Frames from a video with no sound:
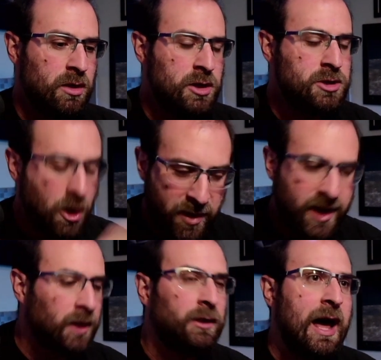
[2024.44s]
knowing
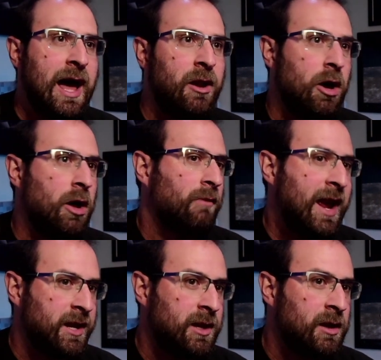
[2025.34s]
a lot
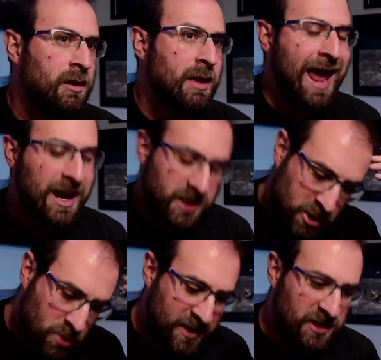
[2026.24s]
already, and
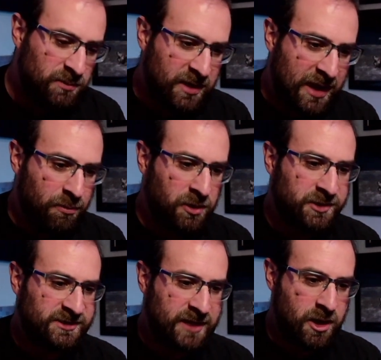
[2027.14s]
you need to be able
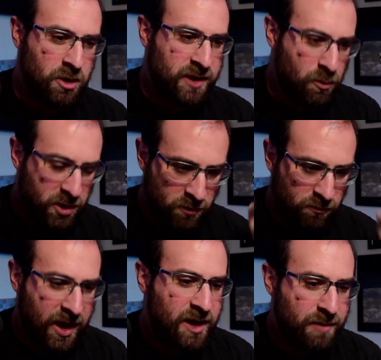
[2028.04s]
to say, okay, well, you're
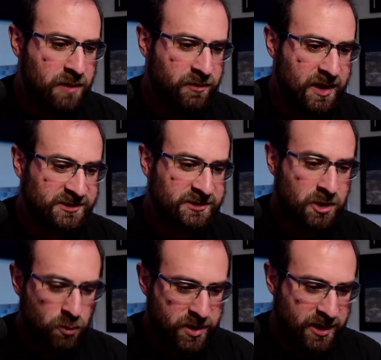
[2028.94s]
right about this.
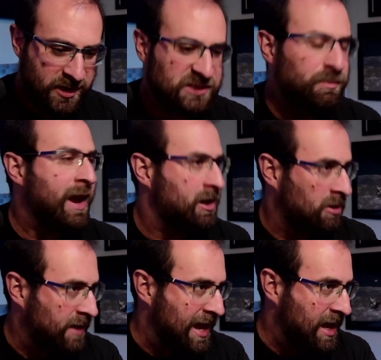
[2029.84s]
We can expand
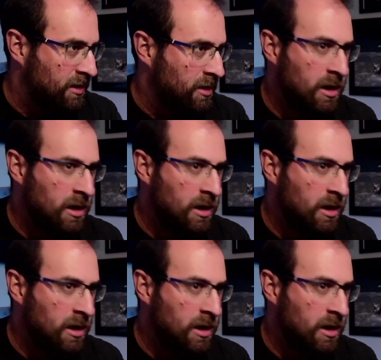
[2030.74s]
on that.